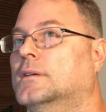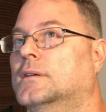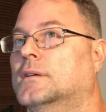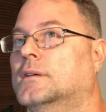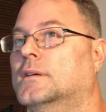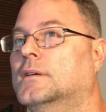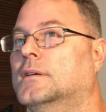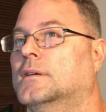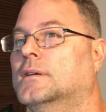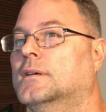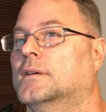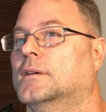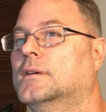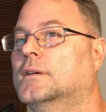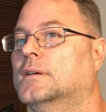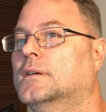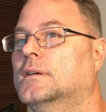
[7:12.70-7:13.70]
Praise
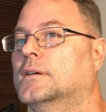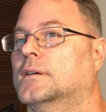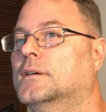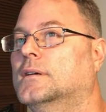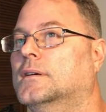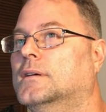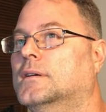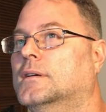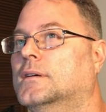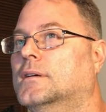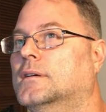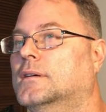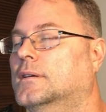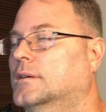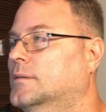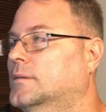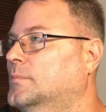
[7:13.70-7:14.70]
God.
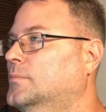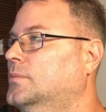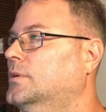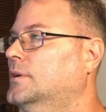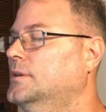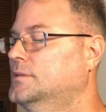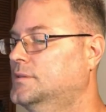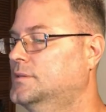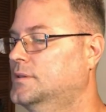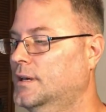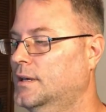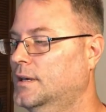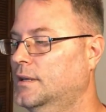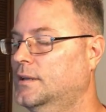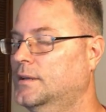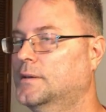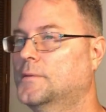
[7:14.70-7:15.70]
All right, let's
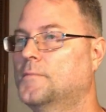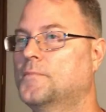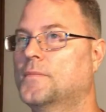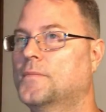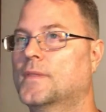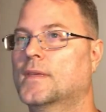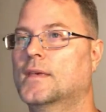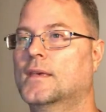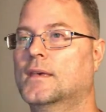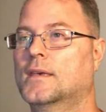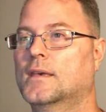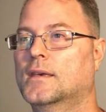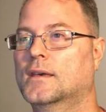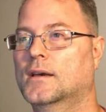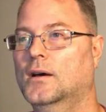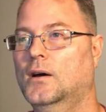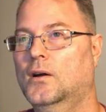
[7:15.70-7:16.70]
sing this song together.